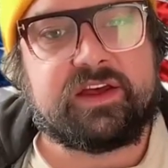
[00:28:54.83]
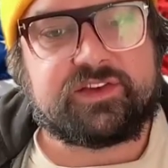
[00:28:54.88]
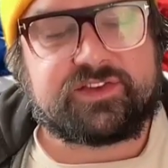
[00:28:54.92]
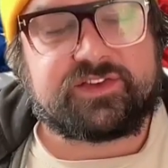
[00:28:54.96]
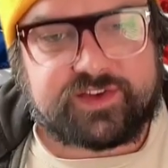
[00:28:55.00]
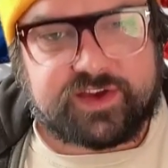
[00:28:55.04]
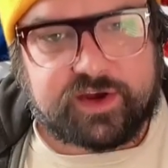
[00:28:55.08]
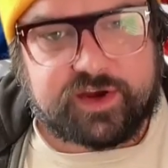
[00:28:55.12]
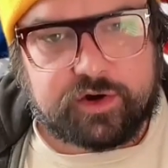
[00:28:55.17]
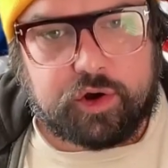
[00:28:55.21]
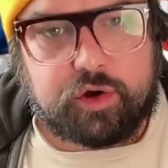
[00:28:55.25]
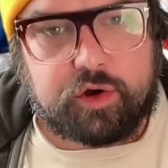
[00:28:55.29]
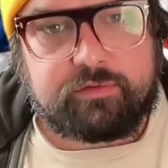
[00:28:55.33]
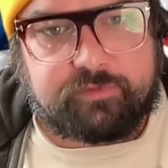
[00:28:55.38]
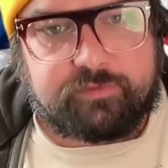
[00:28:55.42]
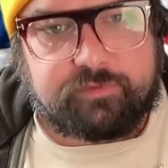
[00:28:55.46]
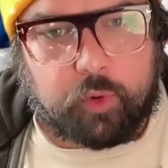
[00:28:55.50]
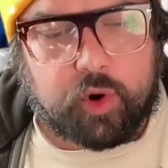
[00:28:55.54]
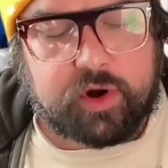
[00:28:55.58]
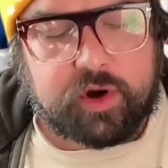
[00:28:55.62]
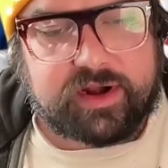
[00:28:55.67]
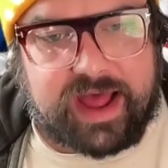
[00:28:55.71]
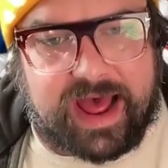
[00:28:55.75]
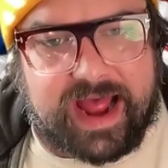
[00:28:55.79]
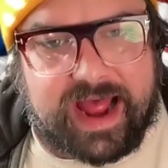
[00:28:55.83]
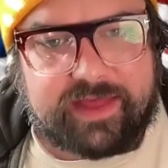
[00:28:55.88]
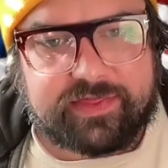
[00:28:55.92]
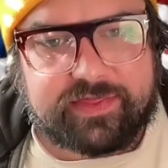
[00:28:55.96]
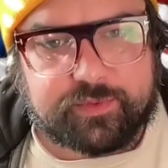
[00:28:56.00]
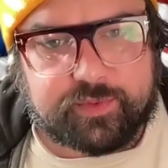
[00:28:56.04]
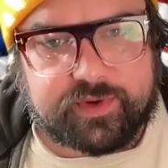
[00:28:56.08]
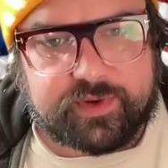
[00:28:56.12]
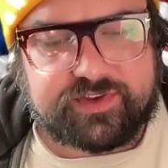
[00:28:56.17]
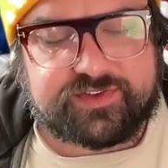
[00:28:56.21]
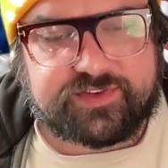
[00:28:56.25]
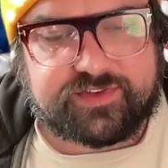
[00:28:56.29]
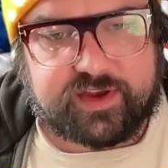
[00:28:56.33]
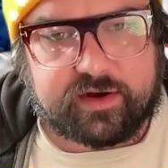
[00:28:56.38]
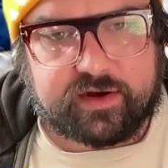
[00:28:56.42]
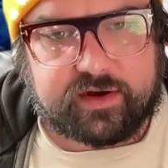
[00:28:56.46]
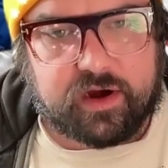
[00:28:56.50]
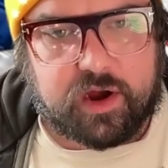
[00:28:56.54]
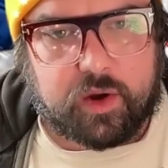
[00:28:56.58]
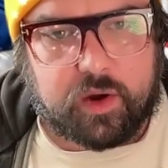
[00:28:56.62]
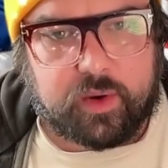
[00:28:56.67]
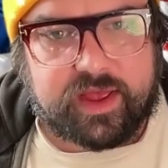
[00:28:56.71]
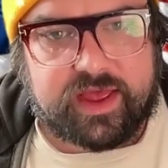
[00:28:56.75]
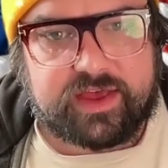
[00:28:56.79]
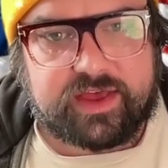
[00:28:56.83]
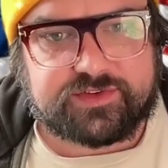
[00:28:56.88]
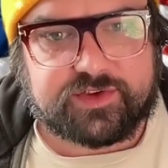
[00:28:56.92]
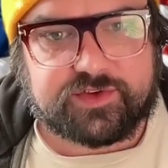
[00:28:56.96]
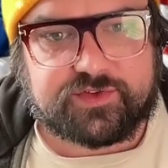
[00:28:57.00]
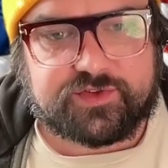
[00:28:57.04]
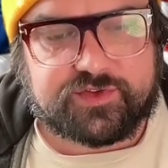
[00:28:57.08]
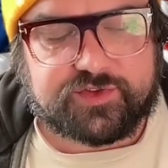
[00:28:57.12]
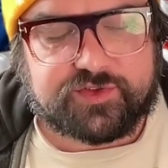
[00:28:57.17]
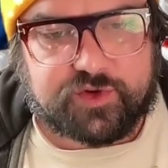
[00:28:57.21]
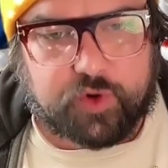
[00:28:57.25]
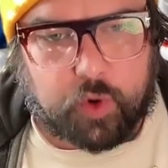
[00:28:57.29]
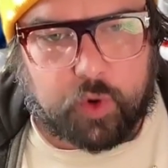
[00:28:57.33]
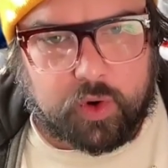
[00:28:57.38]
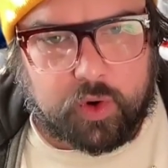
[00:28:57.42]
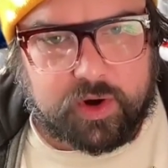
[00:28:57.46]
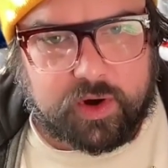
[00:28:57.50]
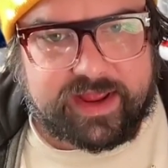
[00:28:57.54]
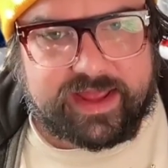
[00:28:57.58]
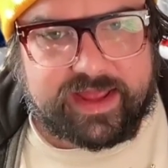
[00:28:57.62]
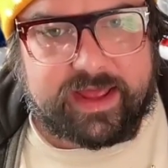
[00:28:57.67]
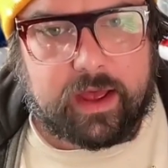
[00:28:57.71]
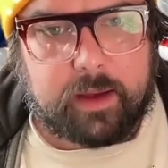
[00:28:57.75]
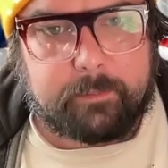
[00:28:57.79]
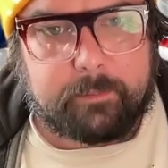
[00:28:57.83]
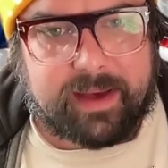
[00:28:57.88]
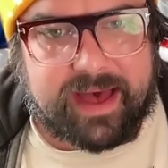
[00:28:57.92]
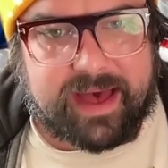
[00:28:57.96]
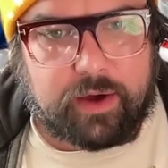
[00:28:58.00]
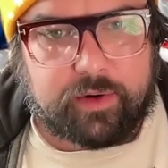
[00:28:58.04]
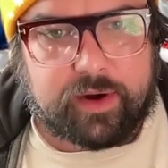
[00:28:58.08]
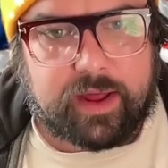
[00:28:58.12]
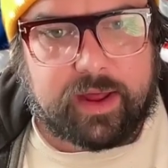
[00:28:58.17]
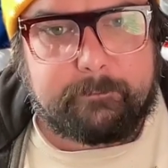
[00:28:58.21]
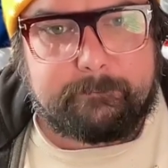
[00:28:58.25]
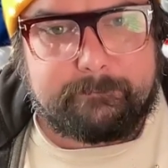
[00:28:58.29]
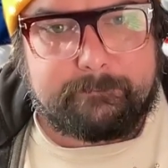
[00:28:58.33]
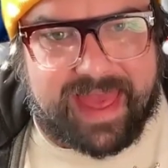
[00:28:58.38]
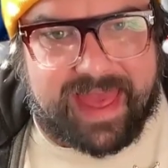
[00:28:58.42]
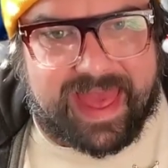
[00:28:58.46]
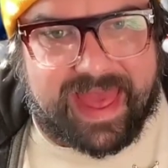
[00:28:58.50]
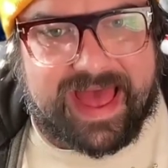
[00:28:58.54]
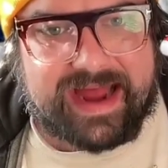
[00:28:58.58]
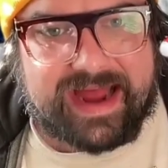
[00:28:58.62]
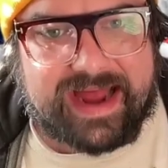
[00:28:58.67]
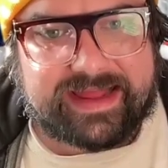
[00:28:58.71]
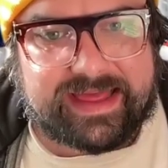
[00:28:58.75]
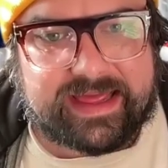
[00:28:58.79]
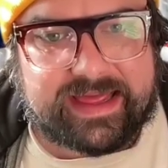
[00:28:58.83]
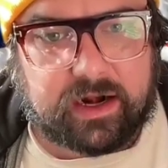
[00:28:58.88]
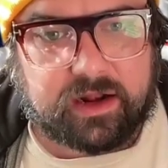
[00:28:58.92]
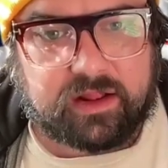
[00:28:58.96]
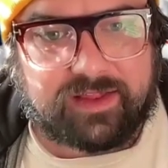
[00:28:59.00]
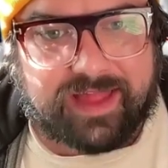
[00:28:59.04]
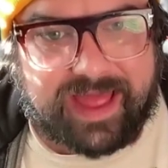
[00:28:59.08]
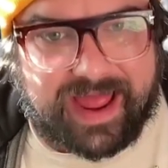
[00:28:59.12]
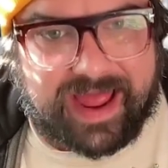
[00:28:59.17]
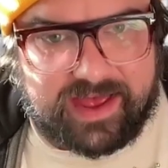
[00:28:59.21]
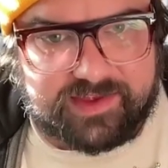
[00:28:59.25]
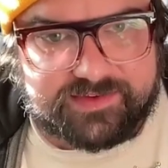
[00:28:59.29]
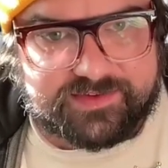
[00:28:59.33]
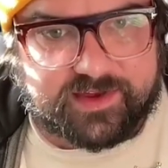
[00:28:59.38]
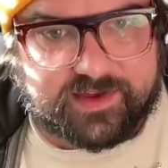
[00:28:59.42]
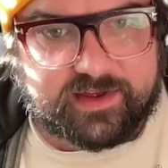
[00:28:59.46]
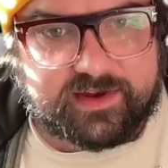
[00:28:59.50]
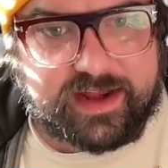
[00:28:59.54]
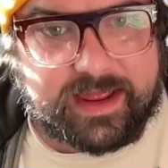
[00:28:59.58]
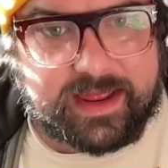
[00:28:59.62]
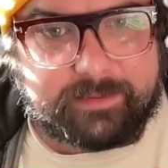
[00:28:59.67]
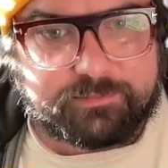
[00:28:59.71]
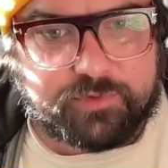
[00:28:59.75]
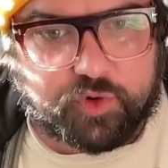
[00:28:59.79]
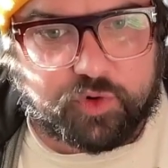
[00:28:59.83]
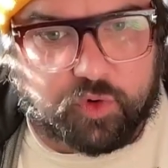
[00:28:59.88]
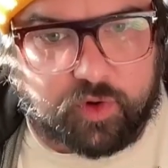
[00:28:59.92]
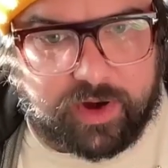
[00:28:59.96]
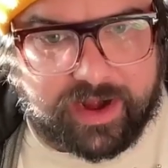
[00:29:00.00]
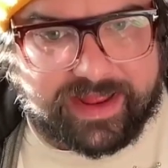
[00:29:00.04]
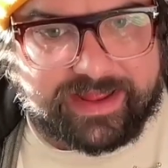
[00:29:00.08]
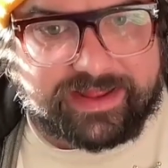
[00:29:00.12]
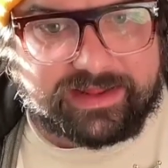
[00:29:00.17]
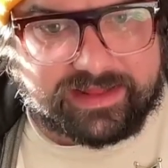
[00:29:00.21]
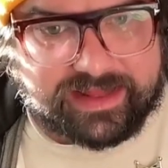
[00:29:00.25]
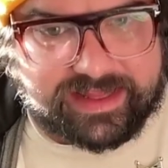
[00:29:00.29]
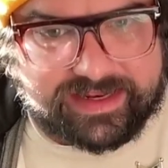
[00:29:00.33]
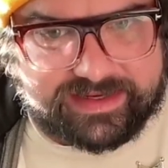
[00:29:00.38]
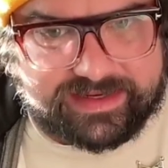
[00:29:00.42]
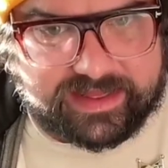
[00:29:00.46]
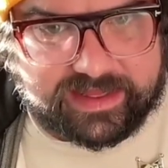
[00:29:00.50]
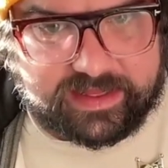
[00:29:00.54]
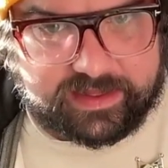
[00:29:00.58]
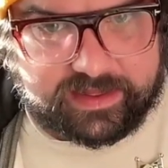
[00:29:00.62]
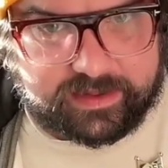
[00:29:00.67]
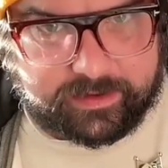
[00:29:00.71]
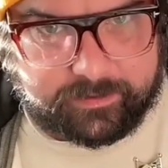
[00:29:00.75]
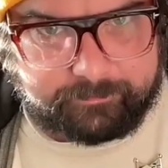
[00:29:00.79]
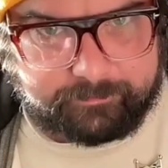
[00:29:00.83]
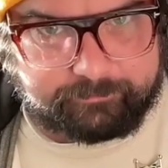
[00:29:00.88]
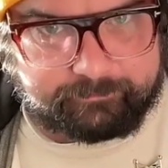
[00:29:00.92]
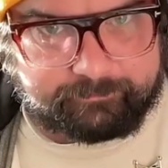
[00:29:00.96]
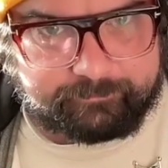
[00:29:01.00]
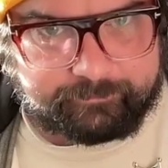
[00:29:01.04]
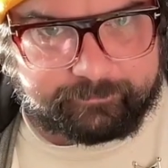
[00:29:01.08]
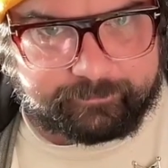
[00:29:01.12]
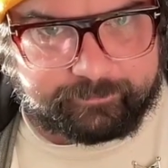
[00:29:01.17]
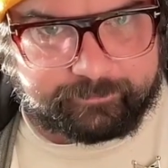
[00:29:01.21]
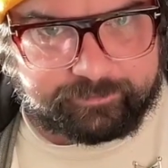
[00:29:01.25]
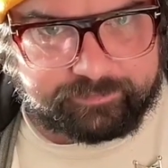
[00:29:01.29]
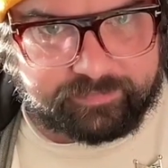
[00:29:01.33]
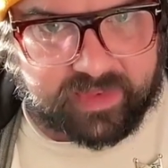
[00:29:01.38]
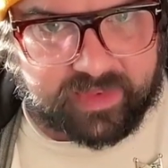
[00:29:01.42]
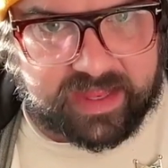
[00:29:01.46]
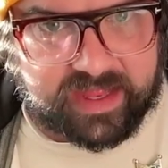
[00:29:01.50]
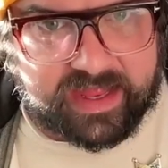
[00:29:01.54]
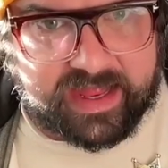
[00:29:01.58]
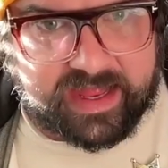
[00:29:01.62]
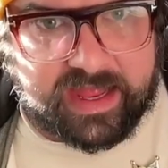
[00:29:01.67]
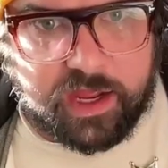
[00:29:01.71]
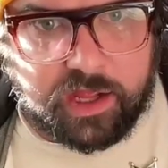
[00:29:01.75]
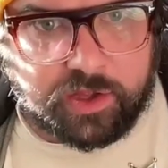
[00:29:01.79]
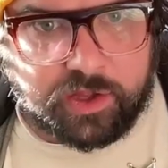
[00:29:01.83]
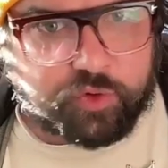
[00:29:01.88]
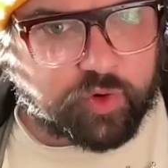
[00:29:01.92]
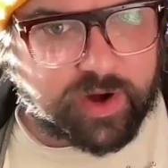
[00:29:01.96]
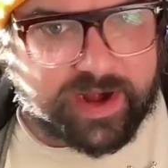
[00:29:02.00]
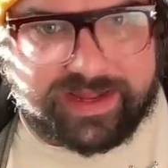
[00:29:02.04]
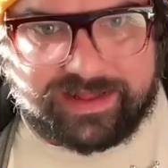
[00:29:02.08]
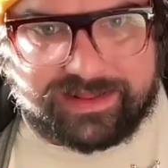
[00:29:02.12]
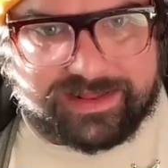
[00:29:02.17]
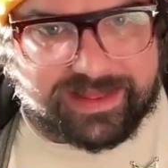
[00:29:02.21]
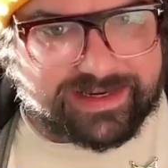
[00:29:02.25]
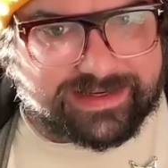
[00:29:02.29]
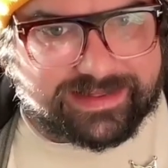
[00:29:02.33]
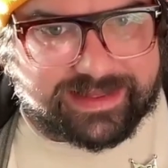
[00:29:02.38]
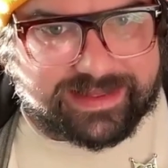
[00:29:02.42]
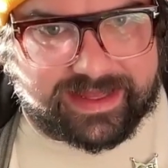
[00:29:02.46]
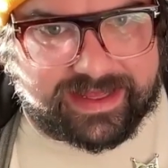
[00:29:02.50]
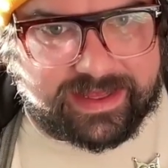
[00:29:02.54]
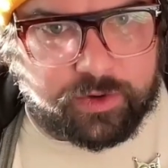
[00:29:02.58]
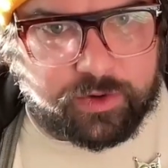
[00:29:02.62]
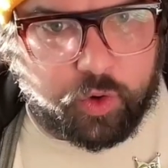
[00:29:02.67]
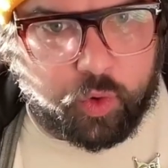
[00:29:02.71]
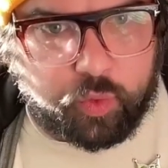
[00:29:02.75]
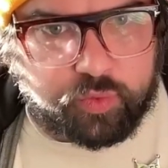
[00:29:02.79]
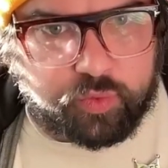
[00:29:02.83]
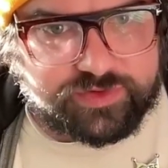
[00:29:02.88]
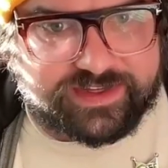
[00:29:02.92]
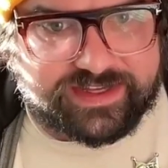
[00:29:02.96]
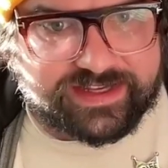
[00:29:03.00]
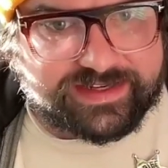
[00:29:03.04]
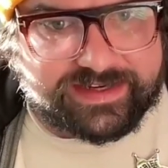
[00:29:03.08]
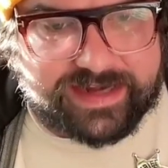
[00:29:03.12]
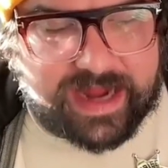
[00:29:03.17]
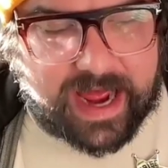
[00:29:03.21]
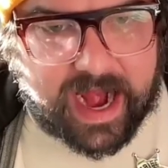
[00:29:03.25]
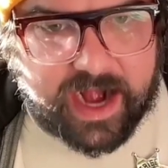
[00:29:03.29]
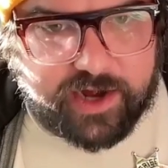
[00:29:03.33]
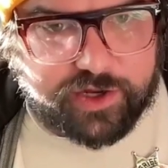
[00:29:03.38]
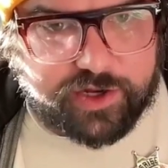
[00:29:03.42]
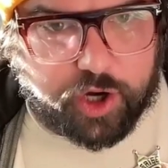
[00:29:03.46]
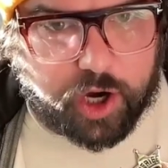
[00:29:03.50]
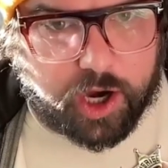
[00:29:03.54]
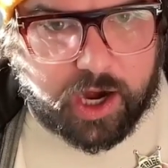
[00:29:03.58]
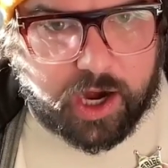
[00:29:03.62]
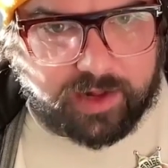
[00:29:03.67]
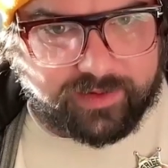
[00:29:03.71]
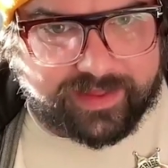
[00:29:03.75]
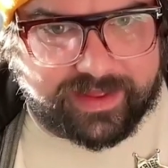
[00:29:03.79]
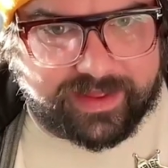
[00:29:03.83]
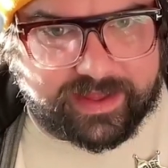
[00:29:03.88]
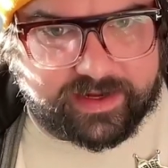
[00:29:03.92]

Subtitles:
04930 is a story about a man in Alaska named Craig Litkey. Craig Litkey did not call